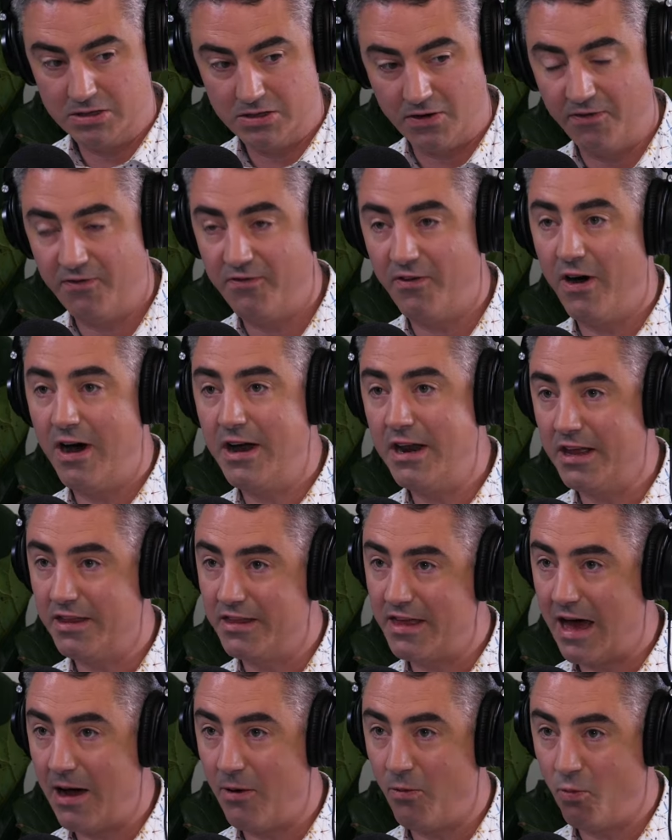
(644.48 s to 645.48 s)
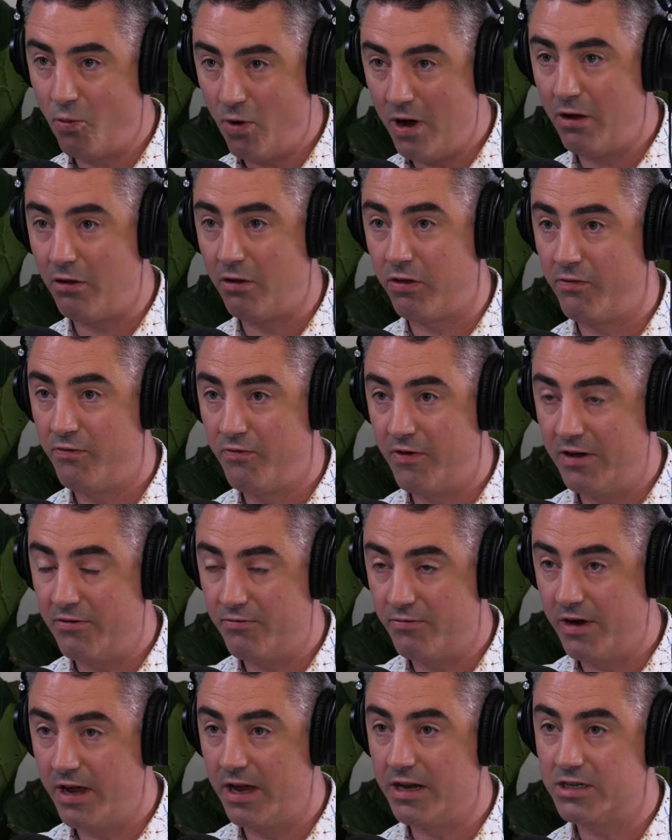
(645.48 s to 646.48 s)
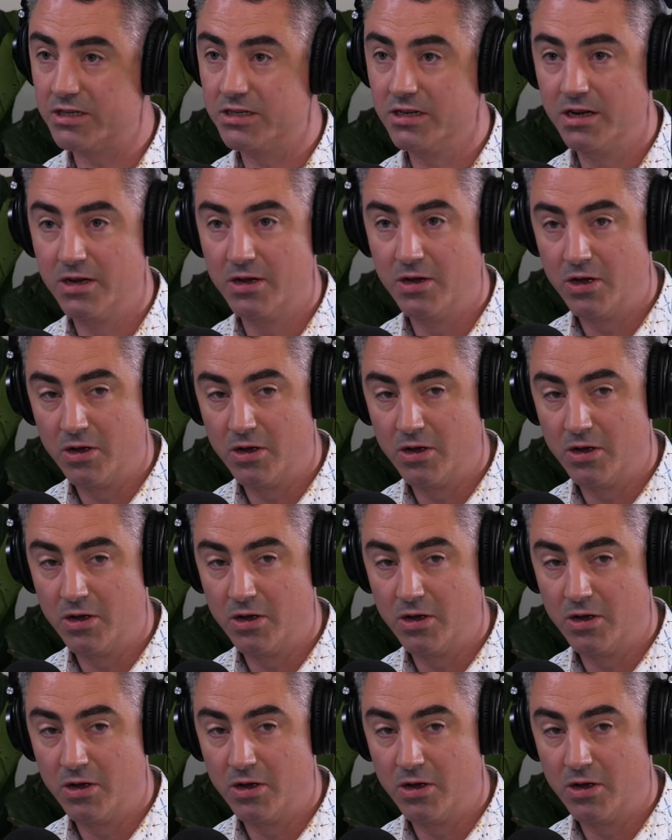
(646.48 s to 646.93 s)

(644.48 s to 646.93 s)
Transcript: defining that wealth be rich.